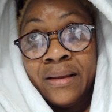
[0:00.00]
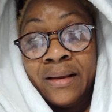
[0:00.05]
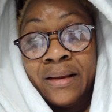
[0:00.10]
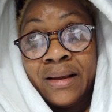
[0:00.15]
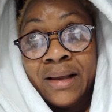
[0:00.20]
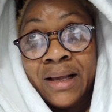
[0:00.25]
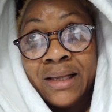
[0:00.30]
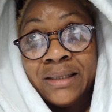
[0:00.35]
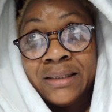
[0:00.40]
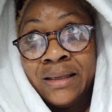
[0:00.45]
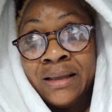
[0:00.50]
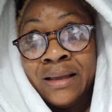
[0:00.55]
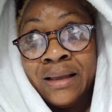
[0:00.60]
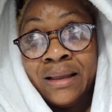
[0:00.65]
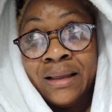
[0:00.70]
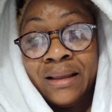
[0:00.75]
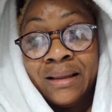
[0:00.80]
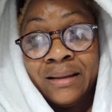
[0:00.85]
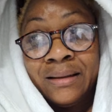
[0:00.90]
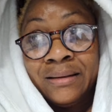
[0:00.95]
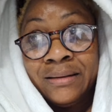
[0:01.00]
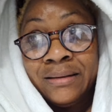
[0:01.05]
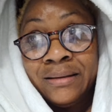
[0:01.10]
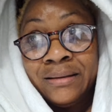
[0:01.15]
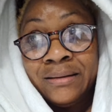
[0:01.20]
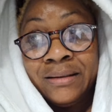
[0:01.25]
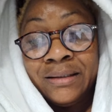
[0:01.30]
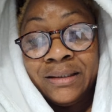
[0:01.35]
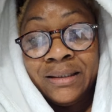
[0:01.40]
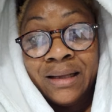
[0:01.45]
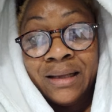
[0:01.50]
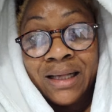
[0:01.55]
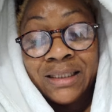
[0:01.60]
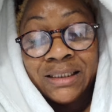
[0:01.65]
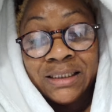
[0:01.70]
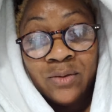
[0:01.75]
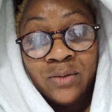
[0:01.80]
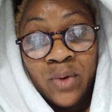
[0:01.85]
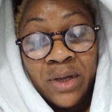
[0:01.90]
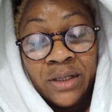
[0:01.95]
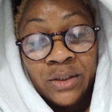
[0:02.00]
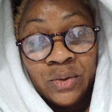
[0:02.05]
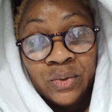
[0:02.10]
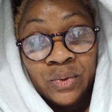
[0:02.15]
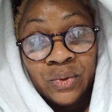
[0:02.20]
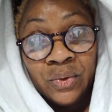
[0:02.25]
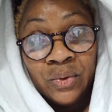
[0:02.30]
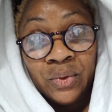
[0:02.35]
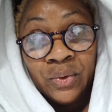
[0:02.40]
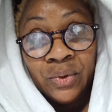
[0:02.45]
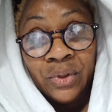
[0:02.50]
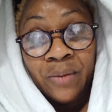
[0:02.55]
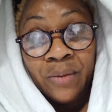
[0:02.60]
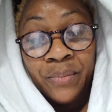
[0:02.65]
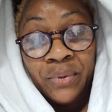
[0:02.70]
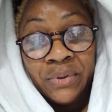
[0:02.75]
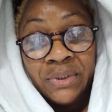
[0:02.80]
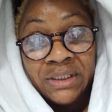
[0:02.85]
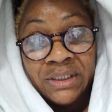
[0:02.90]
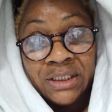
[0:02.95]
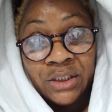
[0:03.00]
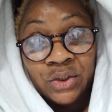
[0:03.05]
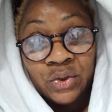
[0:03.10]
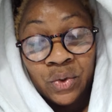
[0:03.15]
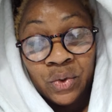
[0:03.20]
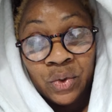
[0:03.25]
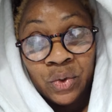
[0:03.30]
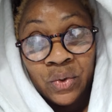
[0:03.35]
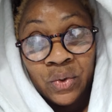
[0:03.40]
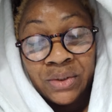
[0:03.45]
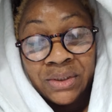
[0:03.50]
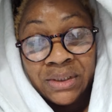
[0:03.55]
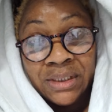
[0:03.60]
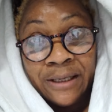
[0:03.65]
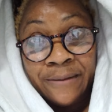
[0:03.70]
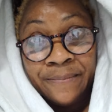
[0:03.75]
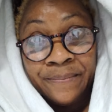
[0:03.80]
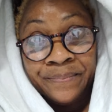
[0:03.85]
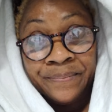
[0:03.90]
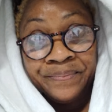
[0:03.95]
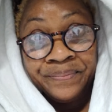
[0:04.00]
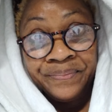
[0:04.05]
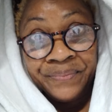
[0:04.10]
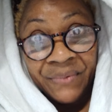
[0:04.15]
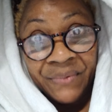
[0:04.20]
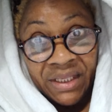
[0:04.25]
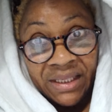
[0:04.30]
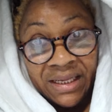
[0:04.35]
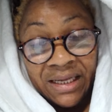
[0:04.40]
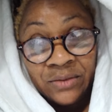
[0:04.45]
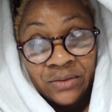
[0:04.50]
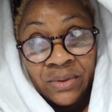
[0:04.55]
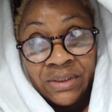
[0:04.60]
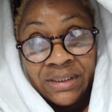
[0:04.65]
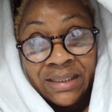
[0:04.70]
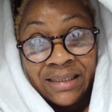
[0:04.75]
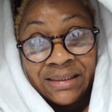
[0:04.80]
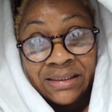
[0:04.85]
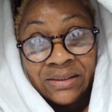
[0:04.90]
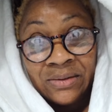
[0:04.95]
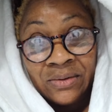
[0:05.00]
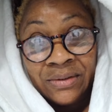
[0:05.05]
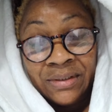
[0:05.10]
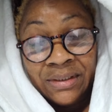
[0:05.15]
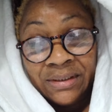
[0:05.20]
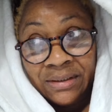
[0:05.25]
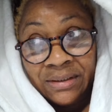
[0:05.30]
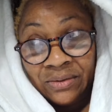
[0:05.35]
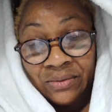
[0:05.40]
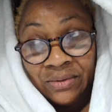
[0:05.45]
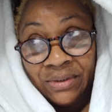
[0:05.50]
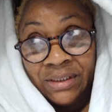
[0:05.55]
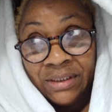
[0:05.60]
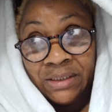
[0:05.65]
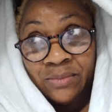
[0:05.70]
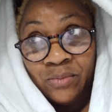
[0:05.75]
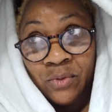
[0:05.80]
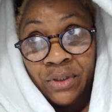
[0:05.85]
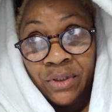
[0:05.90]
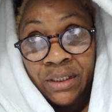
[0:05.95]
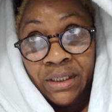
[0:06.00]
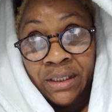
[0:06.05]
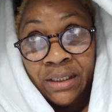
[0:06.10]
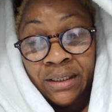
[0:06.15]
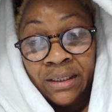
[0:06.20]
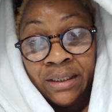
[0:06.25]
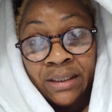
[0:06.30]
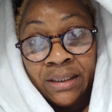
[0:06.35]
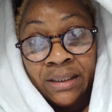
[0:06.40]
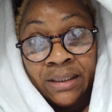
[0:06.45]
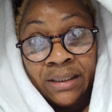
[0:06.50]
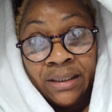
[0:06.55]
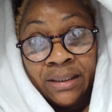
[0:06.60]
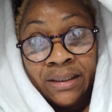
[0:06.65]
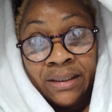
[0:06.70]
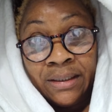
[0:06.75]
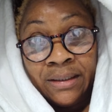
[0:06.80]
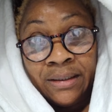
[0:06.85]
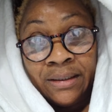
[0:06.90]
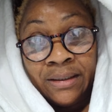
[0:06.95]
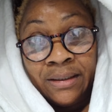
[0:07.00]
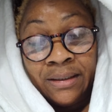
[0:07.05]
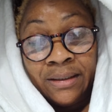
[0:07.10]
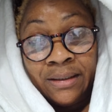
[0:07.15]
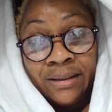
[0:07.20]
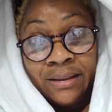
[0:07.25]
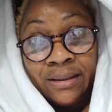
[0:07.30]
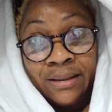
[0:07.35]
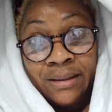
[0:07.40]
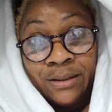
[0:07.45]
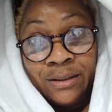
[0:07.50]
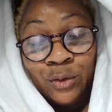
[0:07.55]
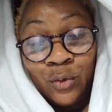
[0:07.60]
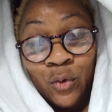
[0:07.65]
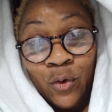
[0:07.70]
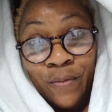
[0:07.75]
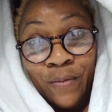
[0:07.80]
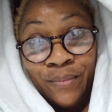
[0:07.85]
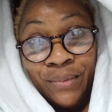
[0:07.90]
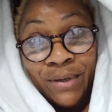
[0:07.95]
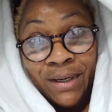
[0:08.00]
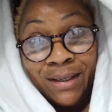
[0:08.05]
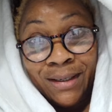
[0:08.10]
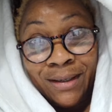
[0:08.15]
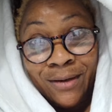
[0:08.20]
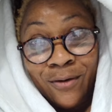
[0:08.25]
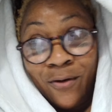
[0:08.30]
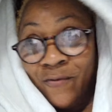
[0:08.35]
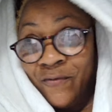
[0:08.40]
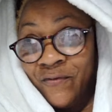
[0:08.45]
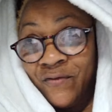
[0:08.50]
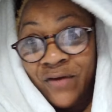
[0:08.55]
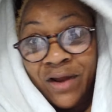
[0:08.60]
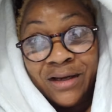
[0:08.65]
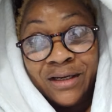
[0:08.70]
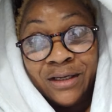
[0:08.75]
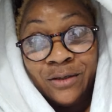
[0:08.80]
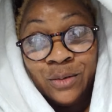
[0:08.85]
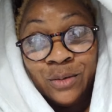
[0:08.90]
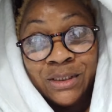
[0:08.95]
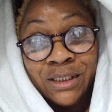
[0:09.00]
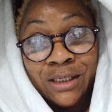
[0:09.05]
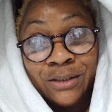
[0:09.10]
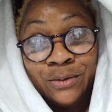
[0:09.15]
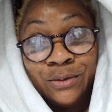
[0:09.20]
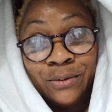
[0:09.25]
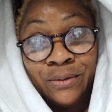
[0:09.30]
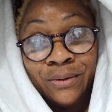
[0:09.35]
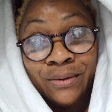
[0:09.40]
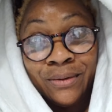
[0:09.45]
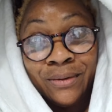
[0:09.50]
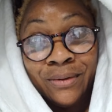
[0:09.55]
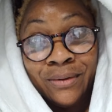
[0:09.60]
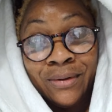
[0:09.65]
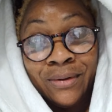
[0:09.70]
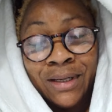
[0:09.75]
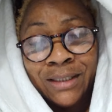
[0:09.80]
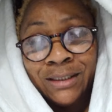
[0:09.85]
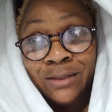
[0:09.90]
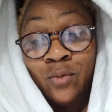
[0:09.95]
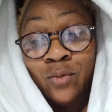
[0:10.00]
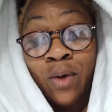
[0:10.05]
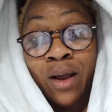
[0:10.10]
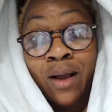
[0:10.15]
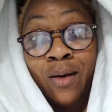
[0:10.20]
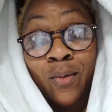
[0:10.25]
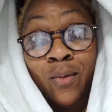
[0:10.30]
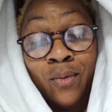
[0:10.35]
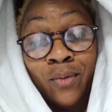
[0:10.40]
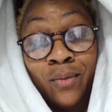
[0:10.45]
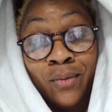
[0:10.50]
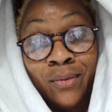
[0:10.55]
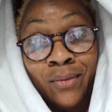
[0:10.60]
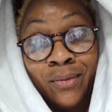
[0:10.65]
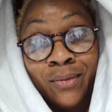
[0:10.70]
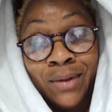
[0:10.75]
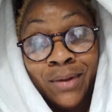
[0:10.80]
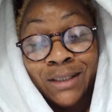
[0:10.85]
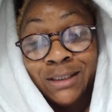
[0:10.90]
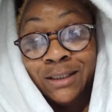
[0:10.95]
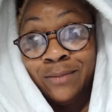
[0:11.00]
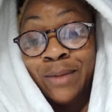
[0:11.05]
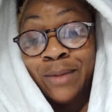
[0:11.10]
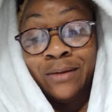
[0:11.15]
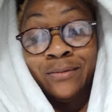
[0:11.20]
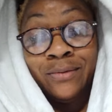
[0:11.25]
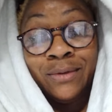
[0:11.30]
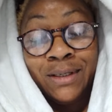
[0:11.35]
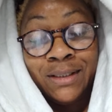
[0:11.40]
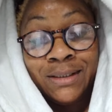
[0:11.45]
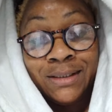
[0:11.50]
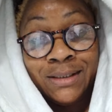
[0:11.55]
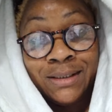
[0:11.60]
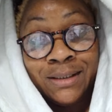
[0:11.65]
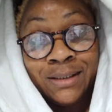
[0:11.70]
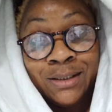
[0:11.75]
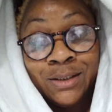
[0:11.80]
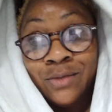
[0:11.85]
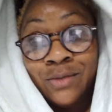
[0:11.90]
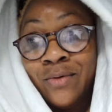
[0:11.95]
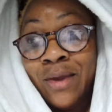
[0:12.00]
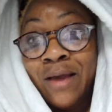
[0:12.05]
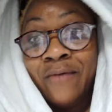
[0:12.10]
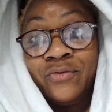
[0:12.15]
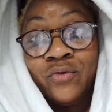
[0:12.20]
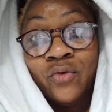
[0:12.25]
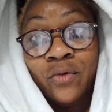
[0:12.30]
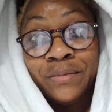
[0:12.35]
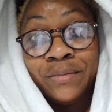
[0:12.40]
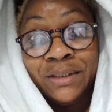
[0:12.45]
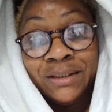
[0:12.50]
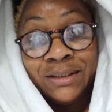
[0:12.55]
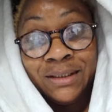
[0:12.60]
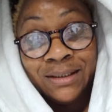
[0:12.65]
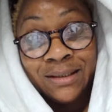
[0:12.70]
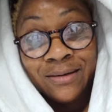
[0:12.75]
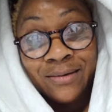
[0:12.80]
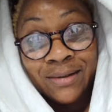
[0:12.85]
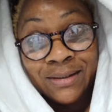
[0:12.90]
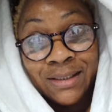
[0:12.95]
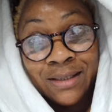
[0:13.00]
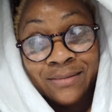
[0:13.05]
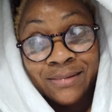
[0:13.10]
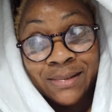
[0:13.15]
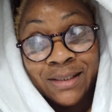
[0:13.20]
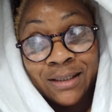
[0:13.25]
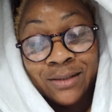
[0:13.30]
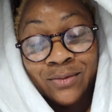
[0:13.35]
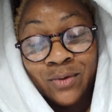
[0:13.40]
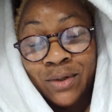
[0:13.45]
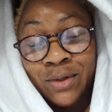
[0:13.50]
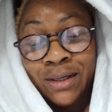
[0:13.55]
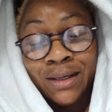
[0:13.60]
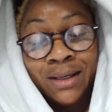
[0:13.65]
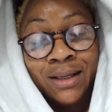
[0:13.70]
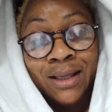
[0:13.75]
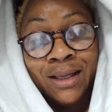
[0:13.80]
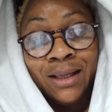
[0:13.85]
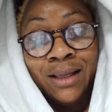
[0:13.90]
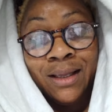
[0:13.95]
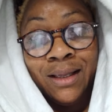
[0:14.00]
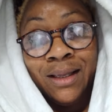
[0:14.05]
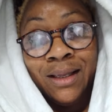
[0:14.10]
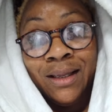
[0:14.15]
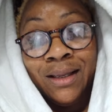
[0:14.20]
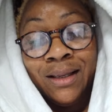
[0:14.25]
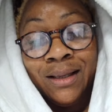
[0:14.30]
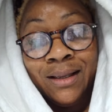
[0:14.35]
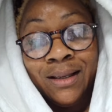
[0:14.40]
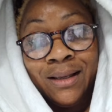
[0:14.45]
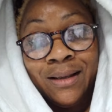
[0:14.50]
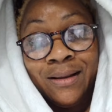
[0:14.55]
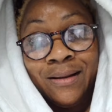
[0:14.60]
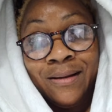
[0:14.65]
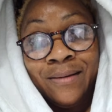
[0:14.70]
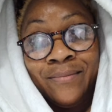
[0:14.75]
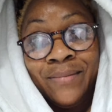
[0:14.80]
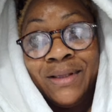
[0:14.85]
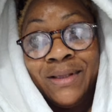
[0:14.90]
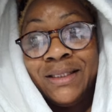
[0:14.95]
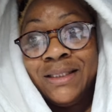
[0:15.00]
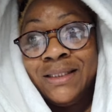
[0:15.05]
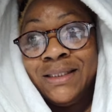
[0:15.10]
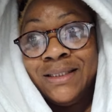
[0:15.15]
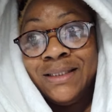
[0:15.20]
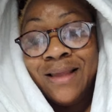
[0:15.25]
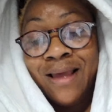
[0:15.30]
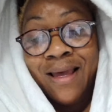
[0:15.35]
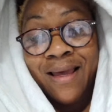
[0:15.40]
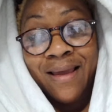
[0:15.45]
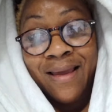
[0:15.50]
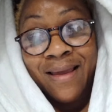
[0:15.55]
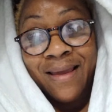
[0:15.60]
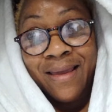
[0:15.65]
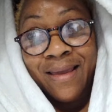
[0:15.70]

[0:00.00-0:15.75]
Cassie went to the police station Thursday. That was last Thursday to this Monday. To complain. On Friday, you settle. I said, wow. I said, my goodness. So we have to update it ourselves that, okay. But it's there.